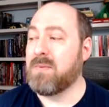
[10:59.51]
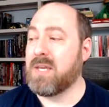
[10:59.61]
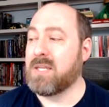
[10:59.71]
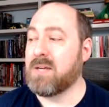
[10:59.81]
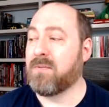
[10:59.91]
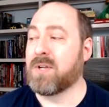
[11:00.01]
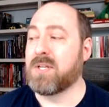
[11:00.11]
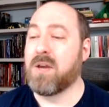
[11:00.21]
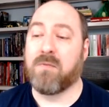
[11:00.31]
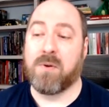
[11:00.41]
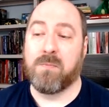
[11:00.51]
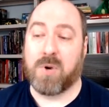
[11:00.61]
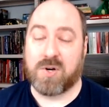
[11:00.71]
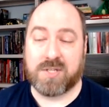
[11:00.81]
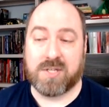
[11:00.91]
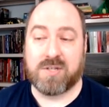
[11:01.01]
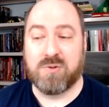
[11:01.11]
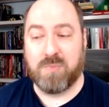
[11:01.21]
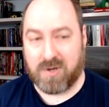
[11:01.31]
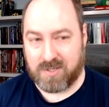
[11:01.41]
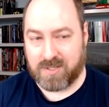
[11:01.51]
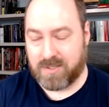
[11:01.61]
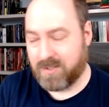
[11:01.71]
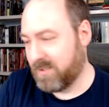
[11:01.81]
be different from person to person.